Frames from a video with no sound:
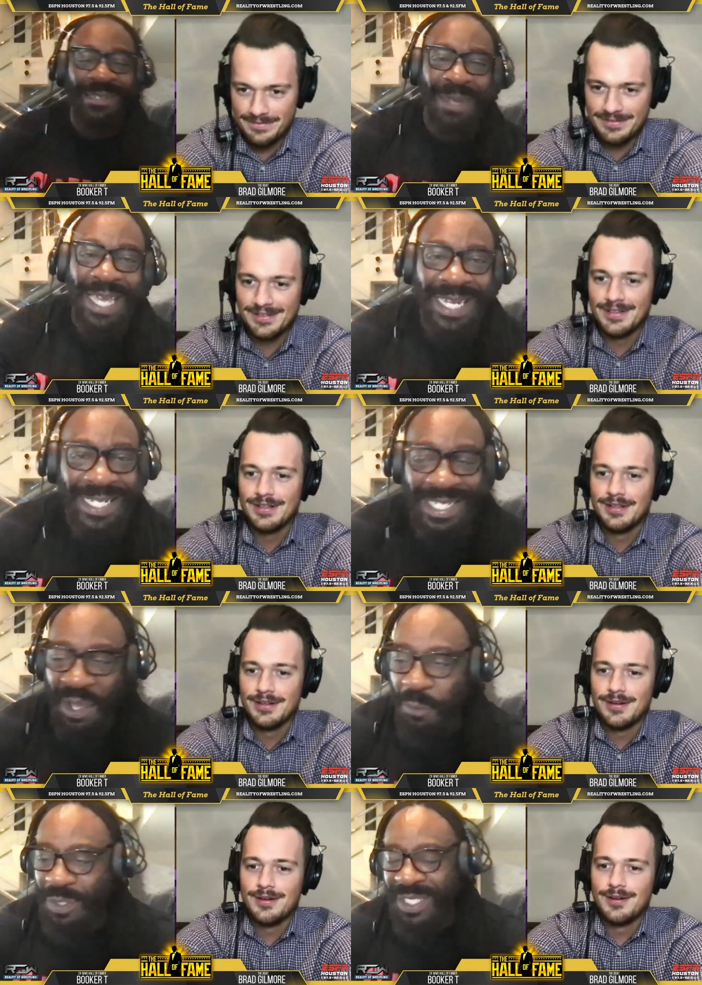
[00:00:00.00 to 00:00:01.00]
Speaker 1: man. His
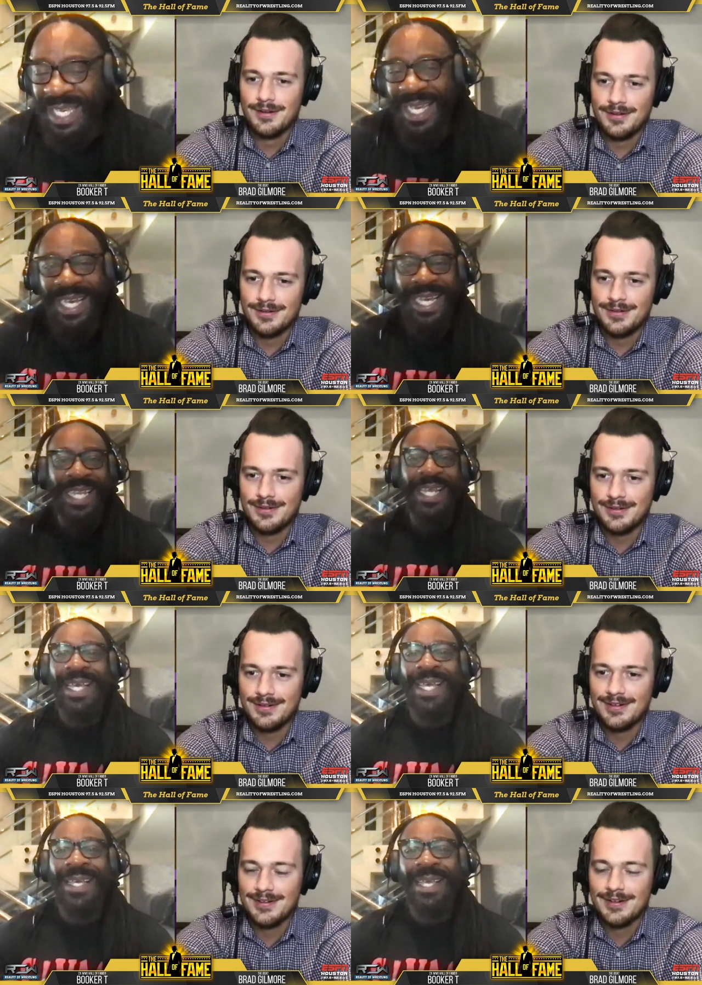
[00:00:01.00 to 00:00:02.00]
stuff was good.
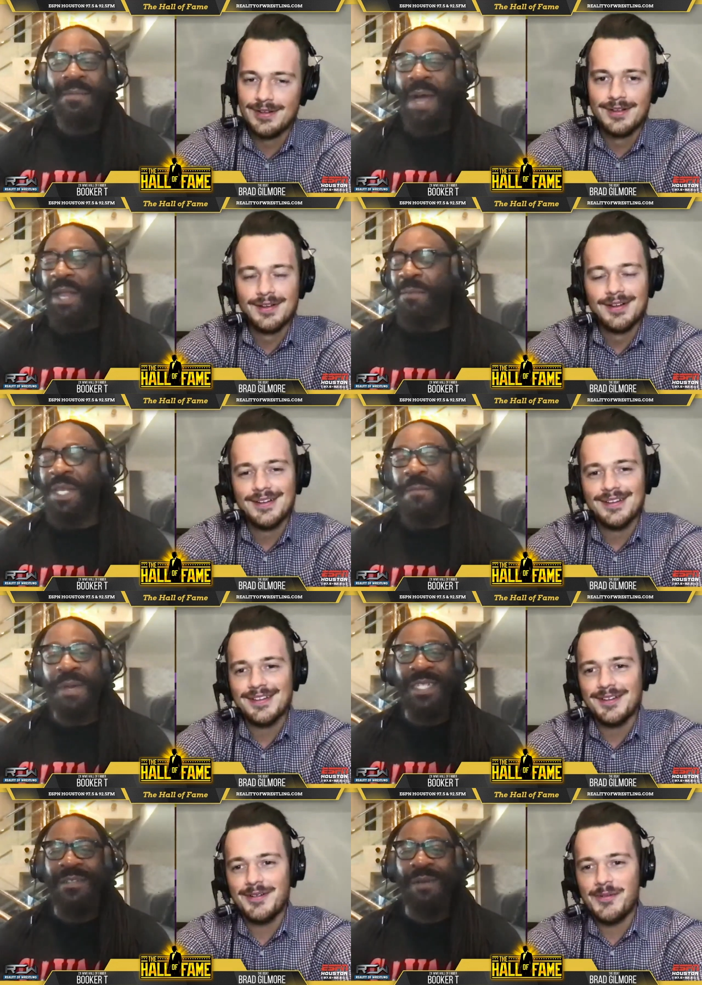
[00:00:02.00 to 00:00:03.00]
He might have been the
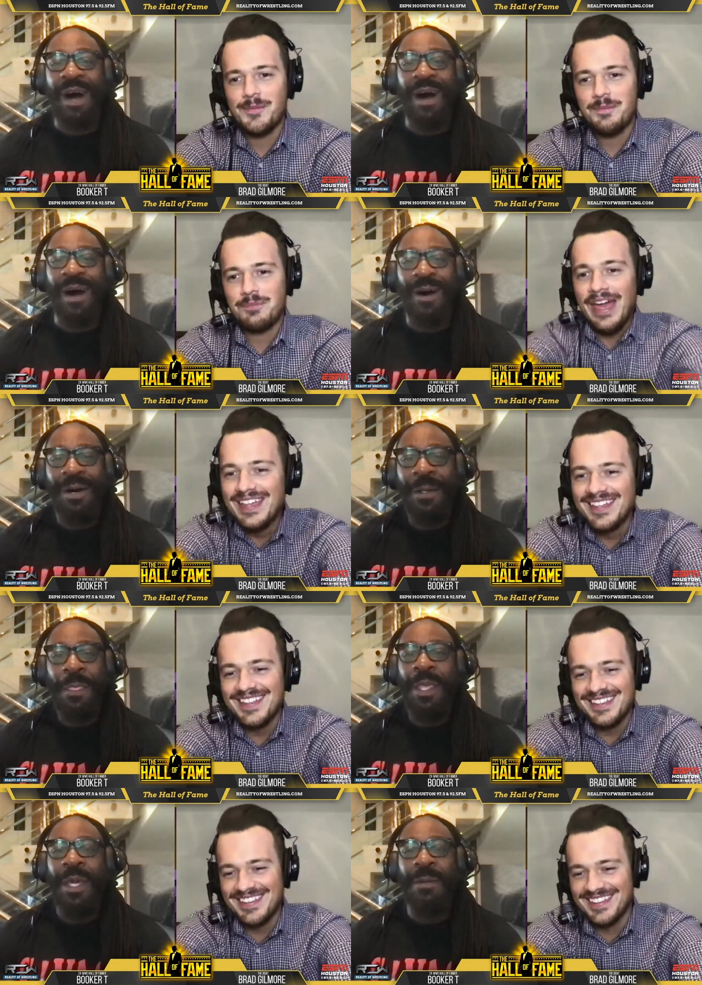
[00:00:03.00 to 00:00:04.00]
best of all.
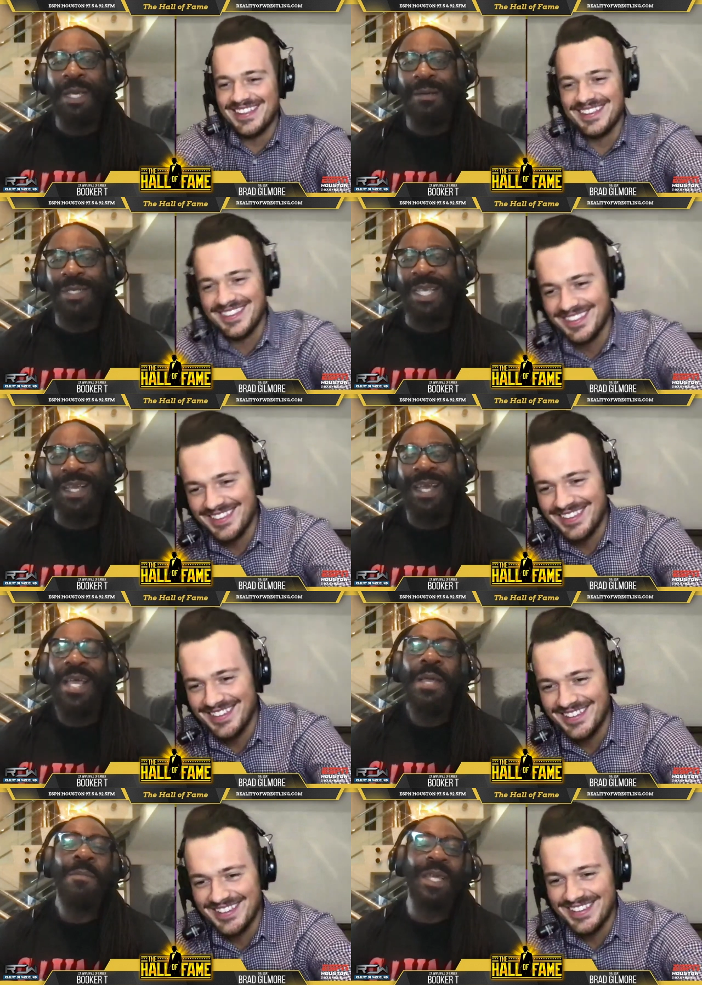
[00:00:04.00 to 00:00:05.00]
You know what I mean? I'm saying
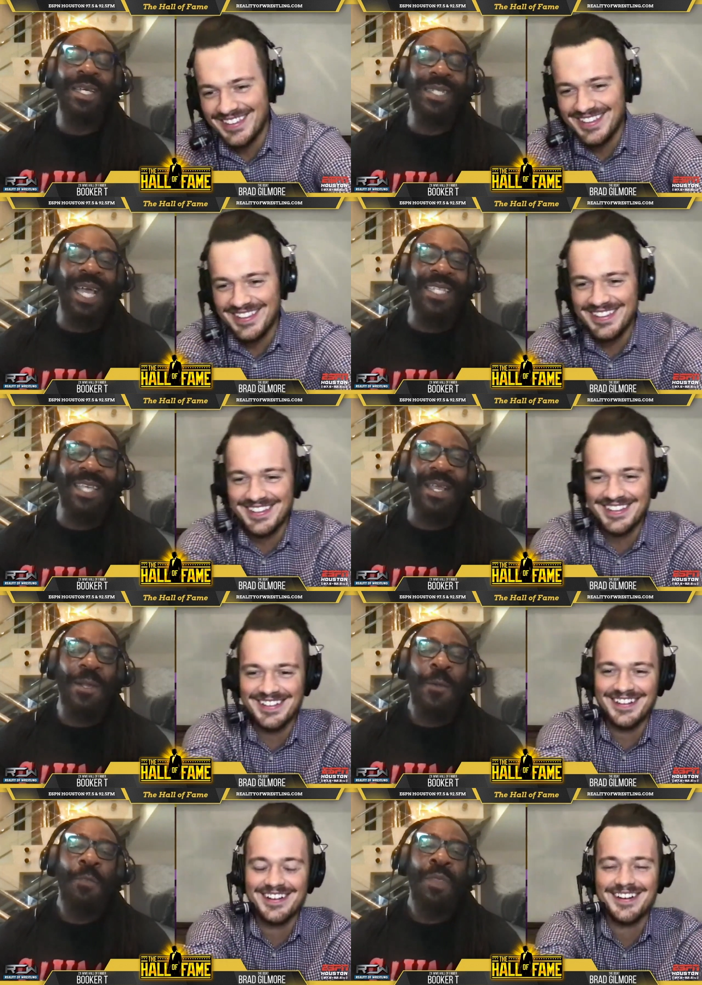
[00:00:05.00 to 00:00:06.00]
because, like I say,
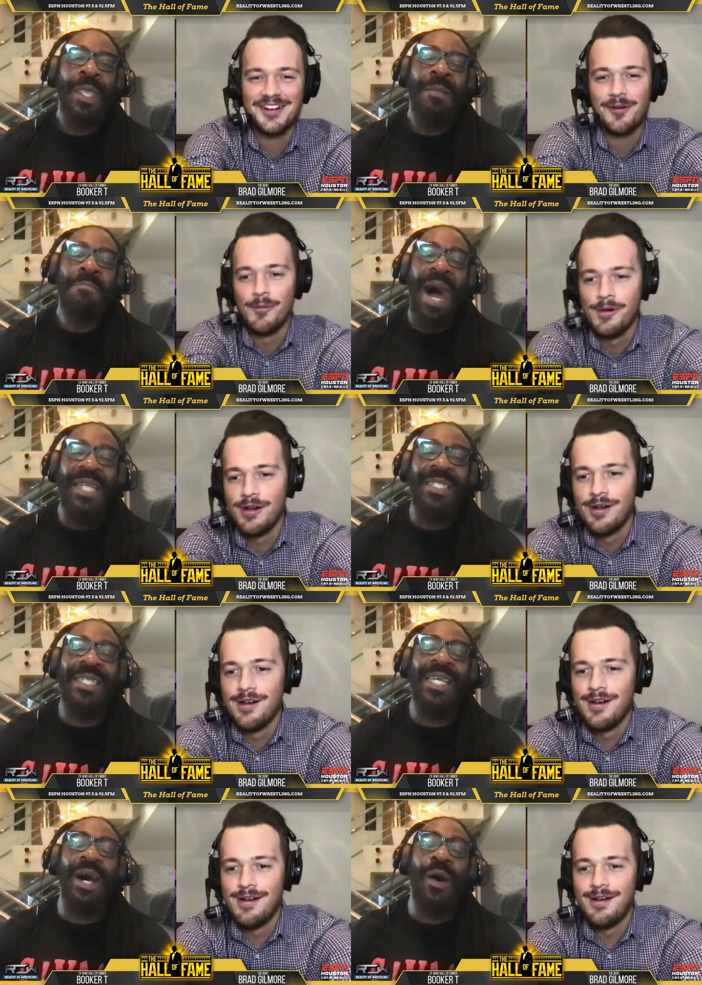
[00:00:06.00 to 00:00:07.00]
Mach
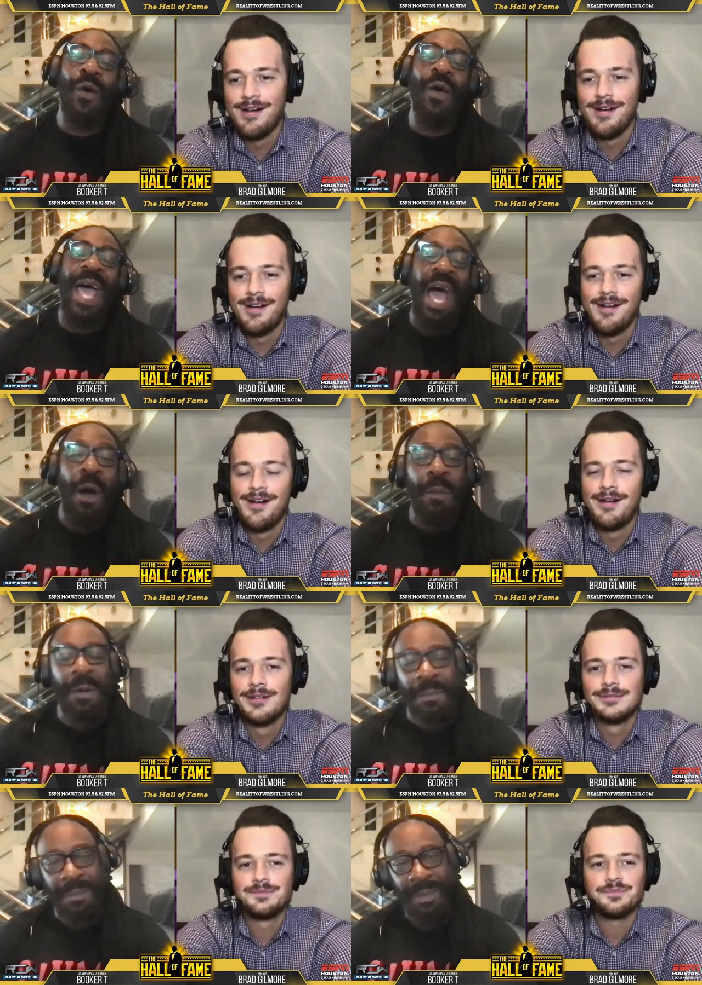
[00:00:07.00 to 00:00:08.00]
did a whole album.